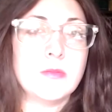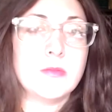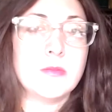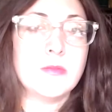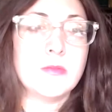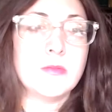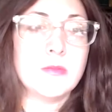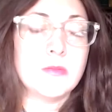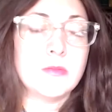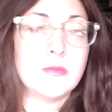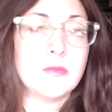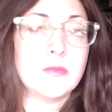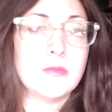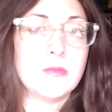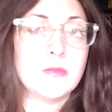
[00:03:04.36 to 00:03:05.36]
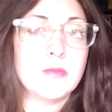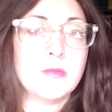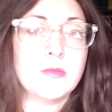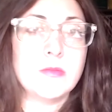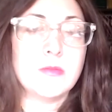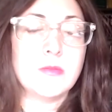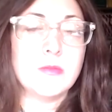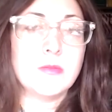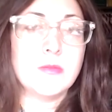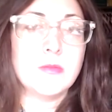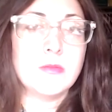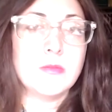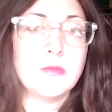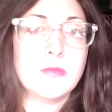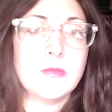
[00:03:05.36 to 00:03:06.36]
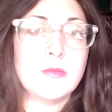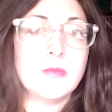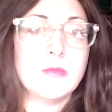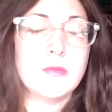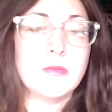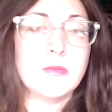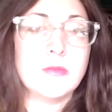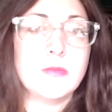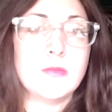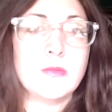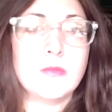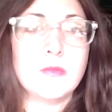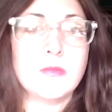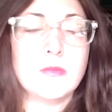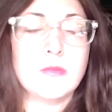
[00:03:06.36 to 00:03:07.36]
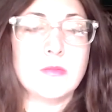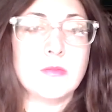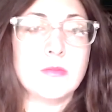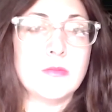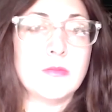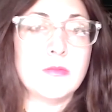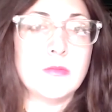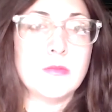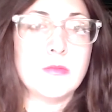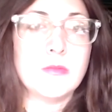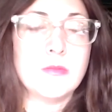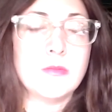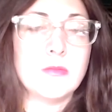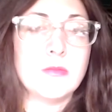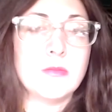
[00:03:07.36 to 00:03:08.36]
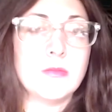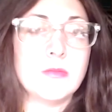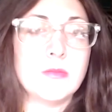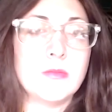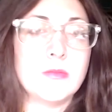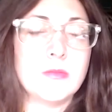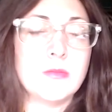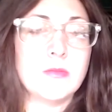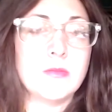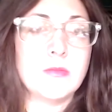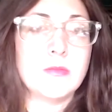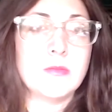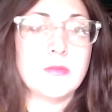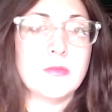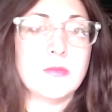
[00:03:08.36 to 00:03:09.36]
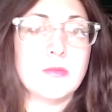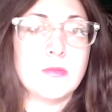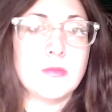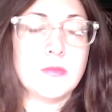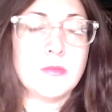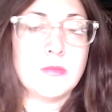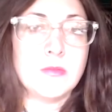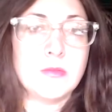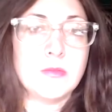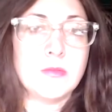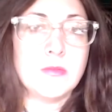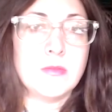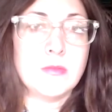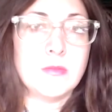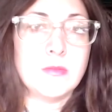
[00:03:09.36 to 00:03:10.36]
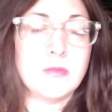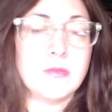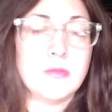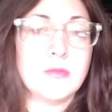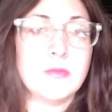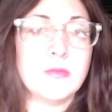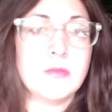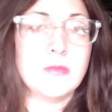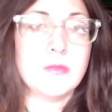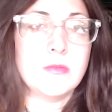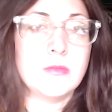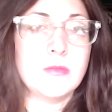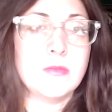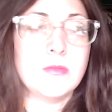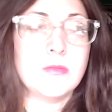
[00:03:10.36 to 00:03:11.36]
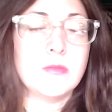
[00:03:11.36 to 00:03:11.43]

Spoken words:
(not speaking)